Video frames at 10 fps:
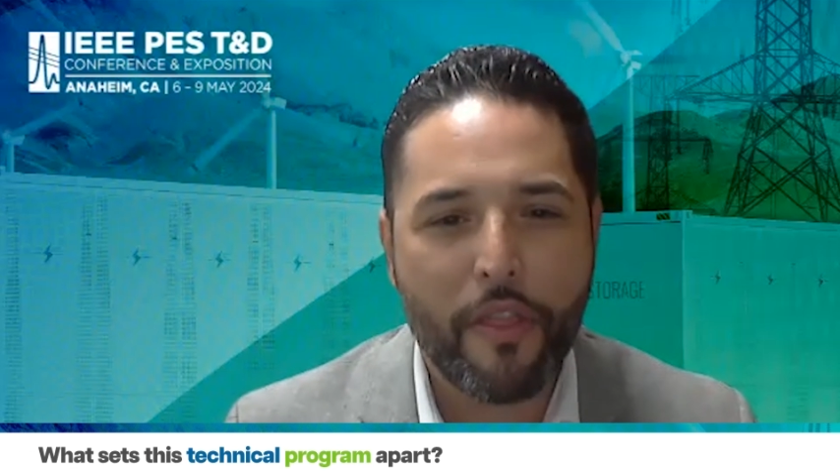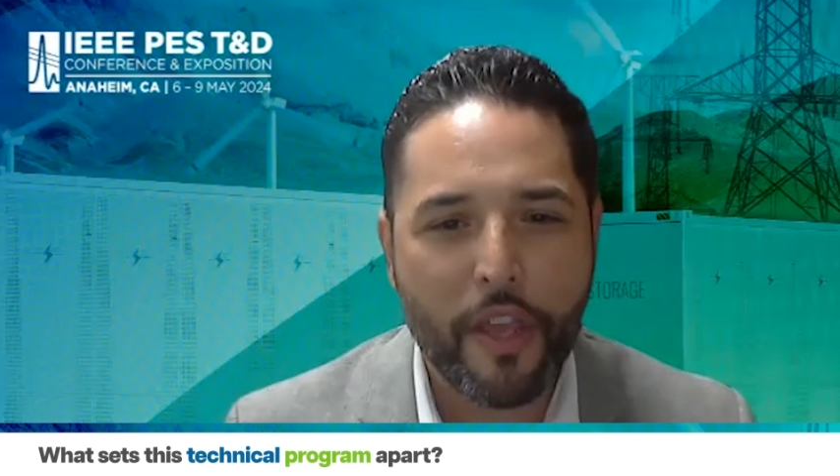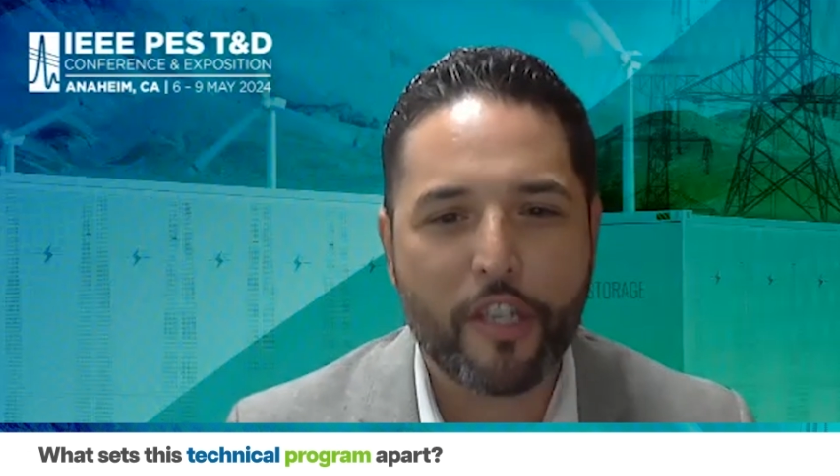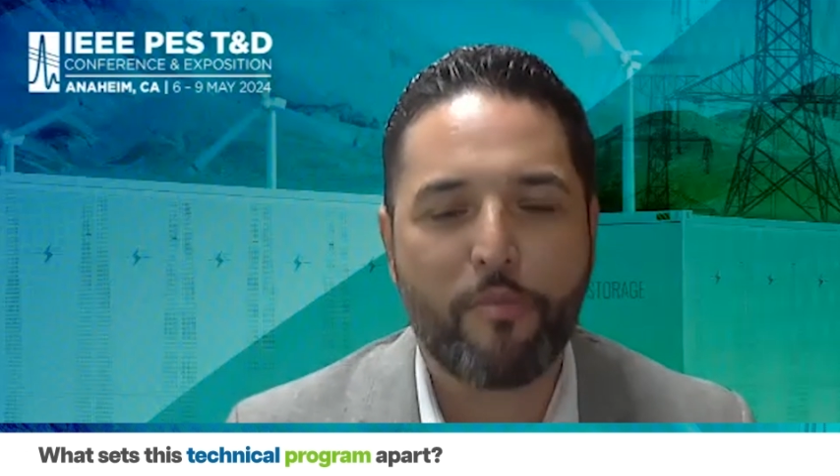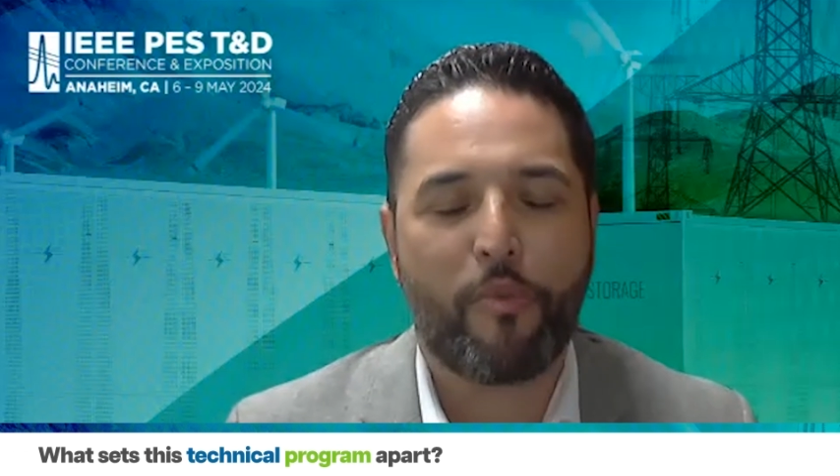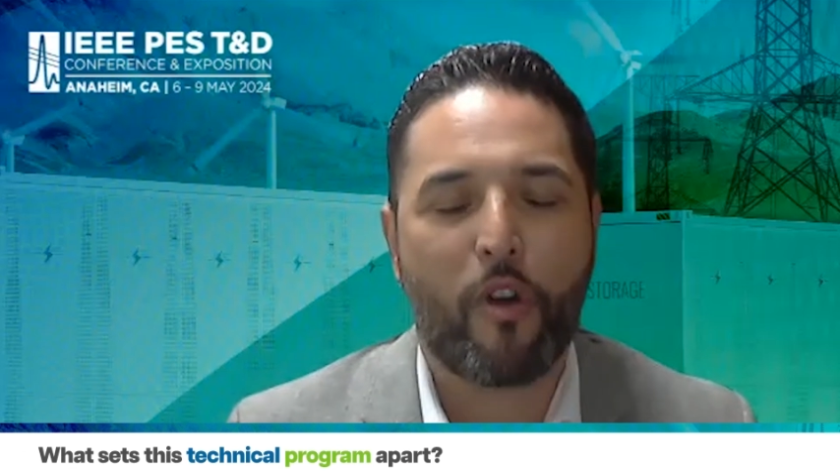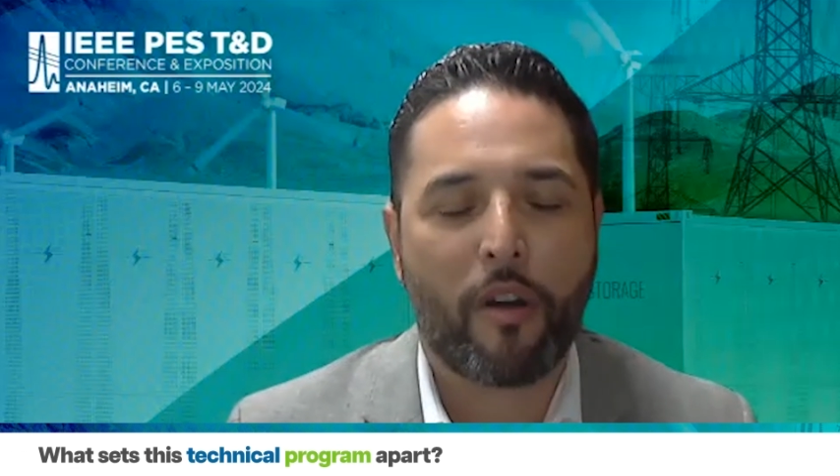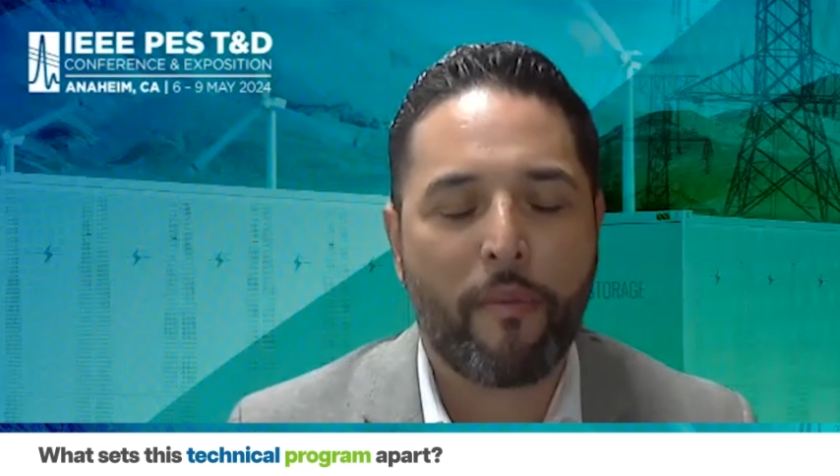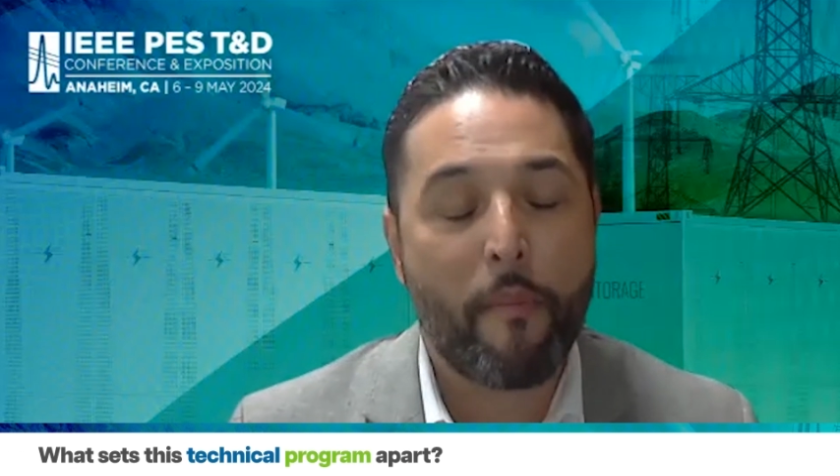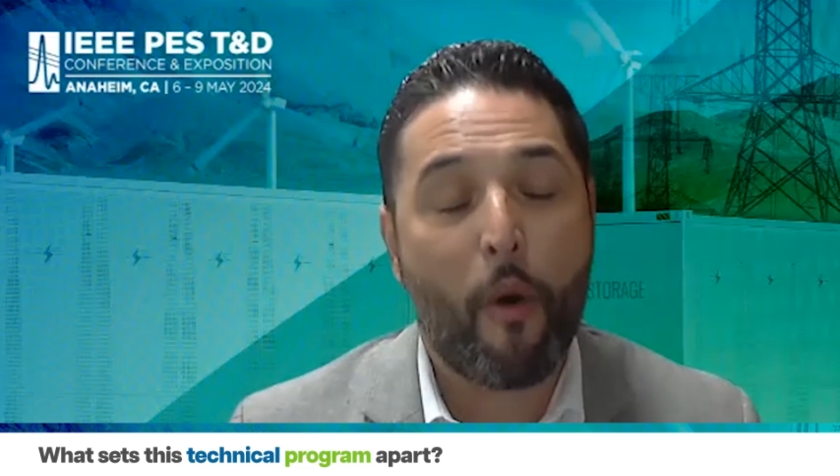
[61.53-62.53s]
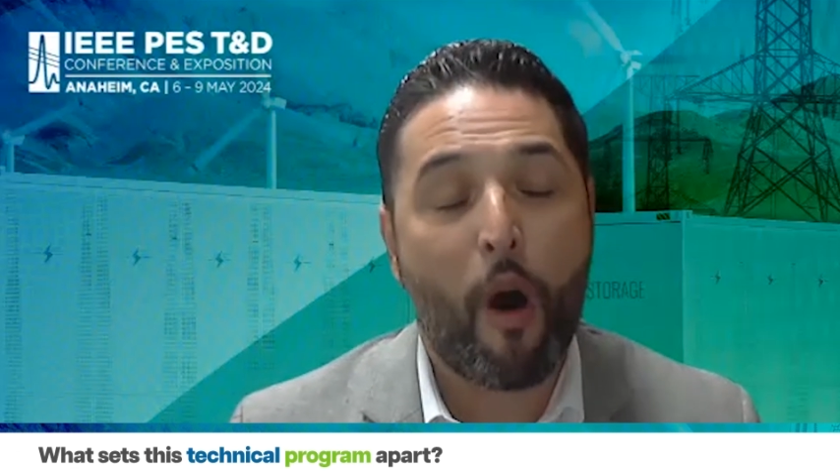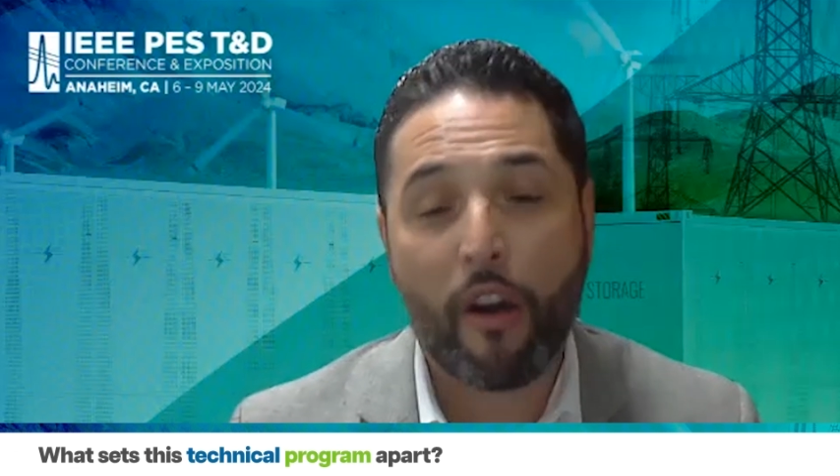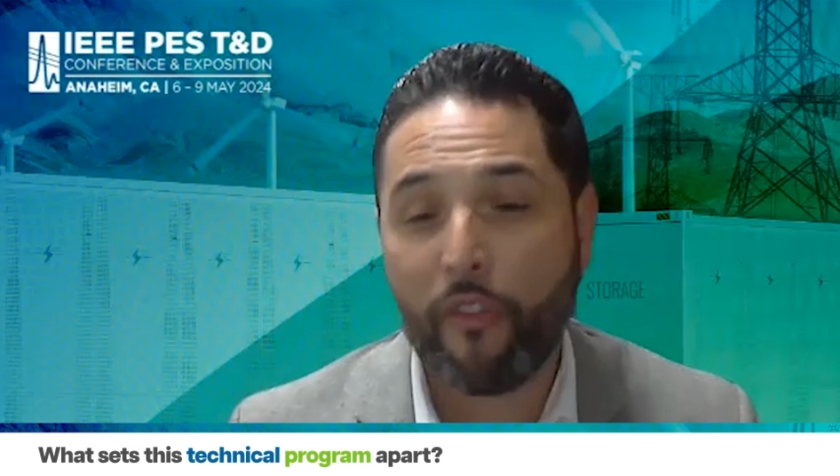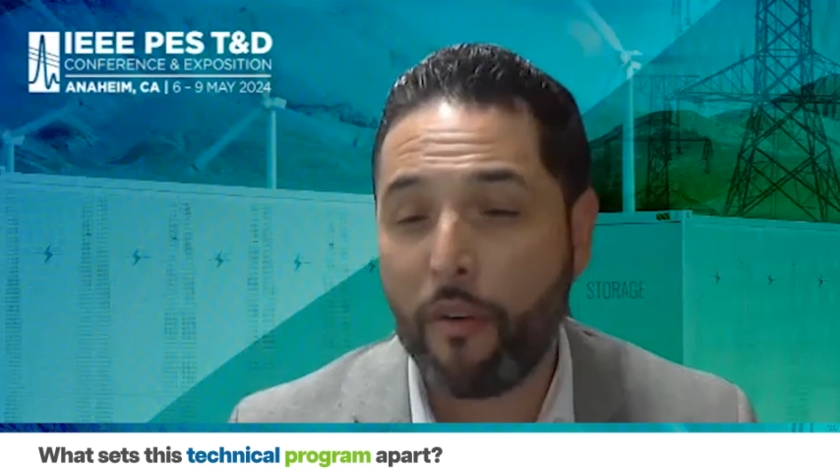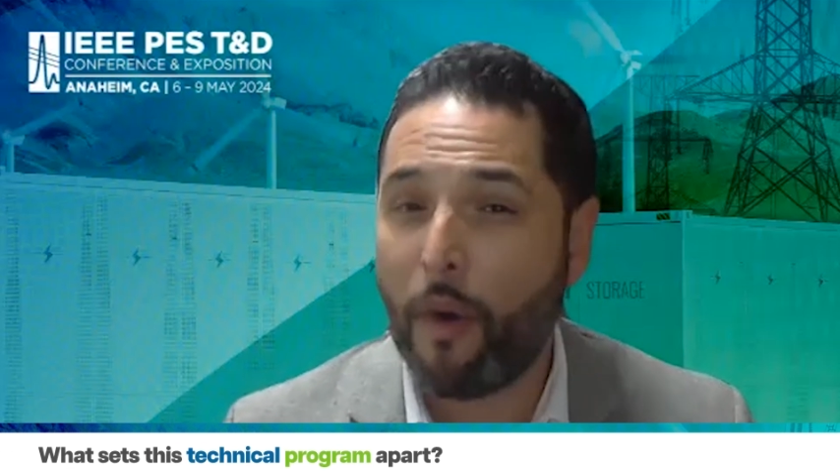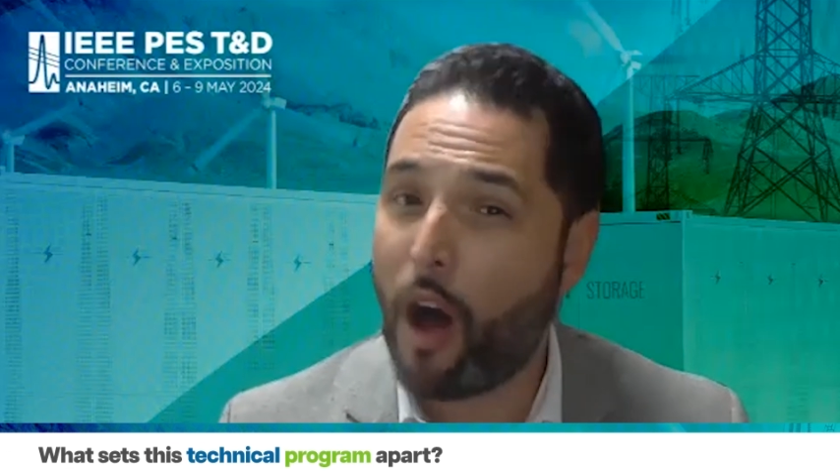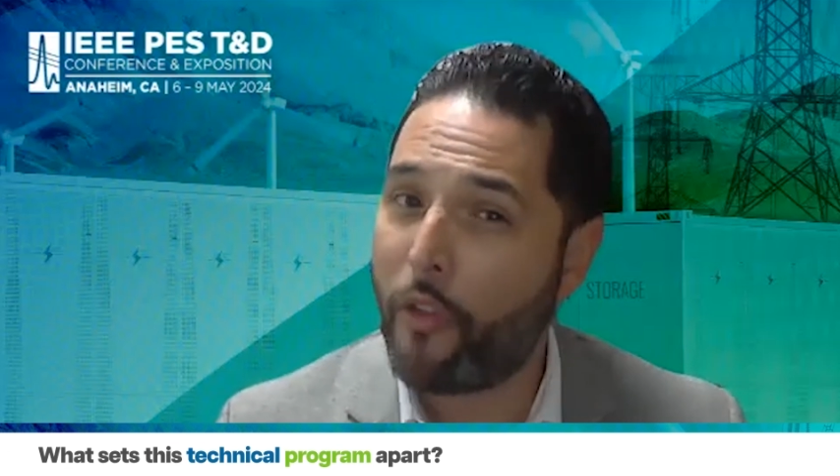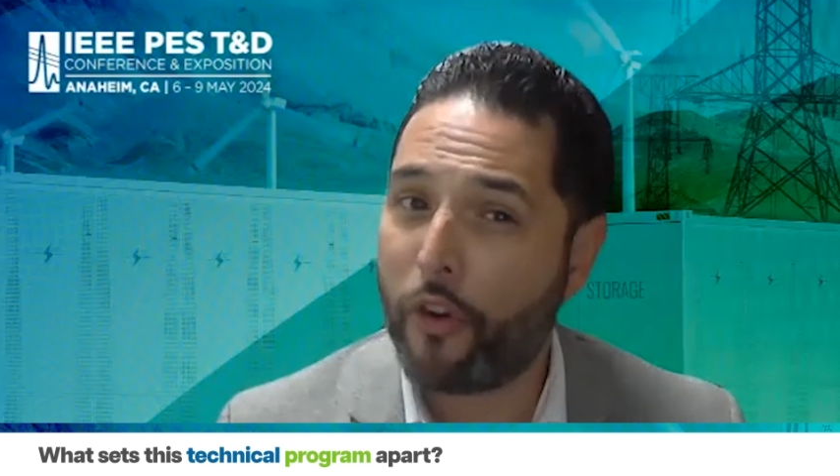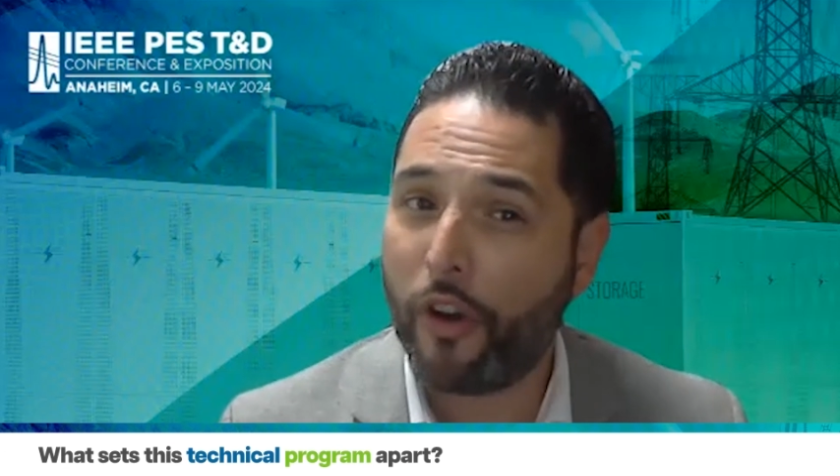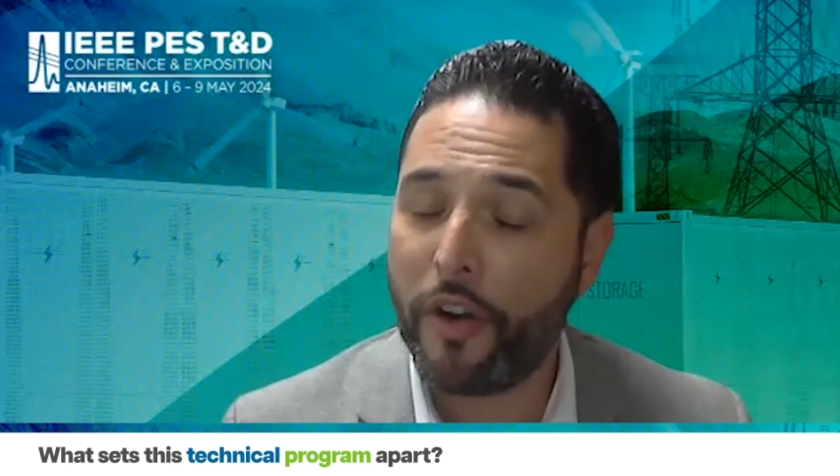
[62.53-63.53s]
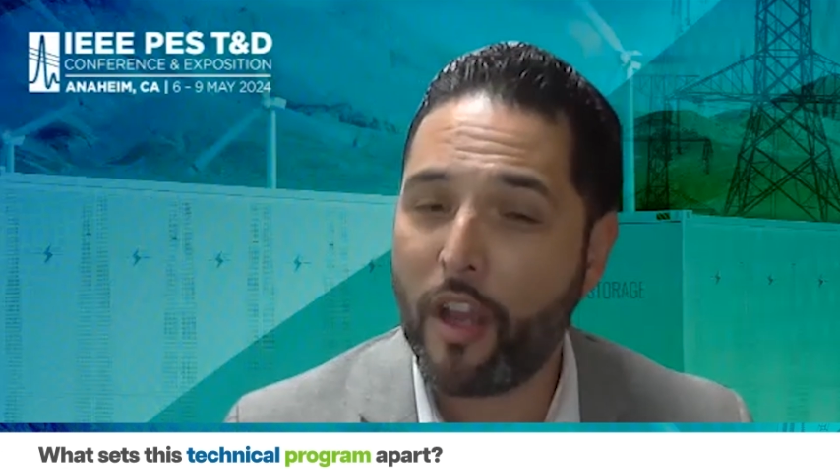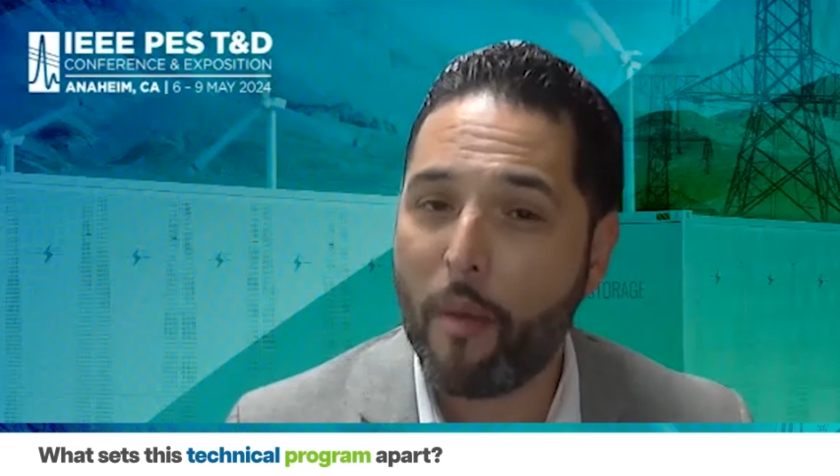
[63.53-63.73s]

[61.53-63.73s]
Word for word: this program apart from other learning